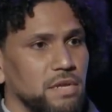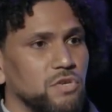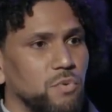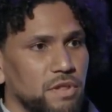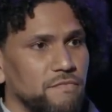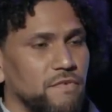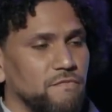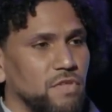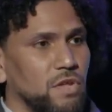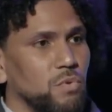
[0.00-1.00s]
in
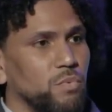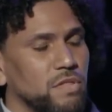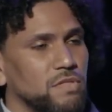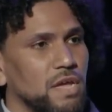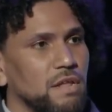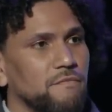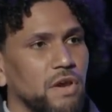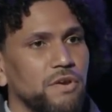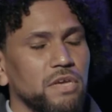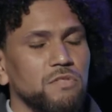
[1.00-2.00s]
2015, we set a
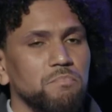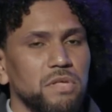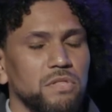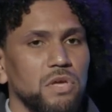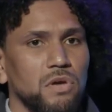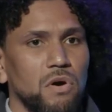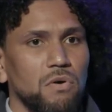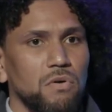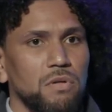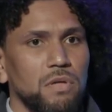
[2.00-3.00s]
very explicit goal